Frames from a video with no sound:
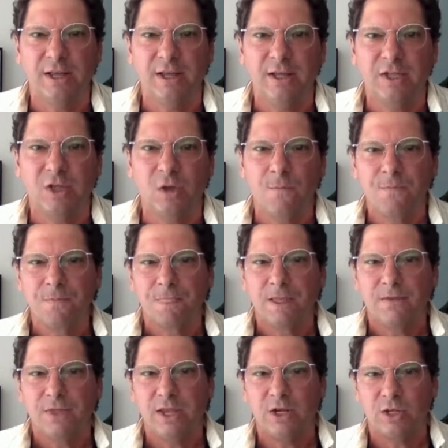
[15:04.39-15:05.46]
So
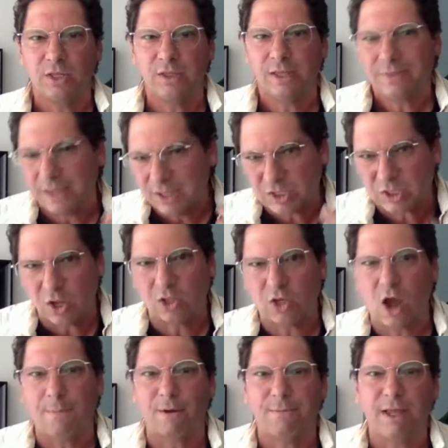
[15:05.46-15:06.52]
the installed
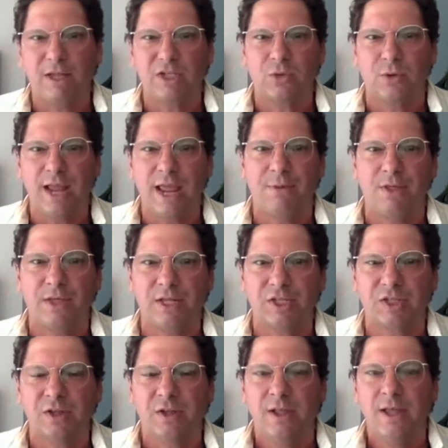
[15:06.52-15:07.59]
copper base to enable
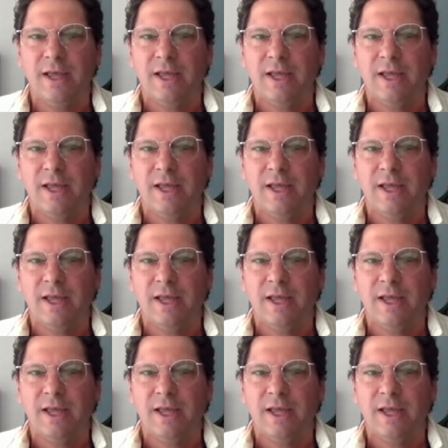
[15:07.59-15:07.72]
this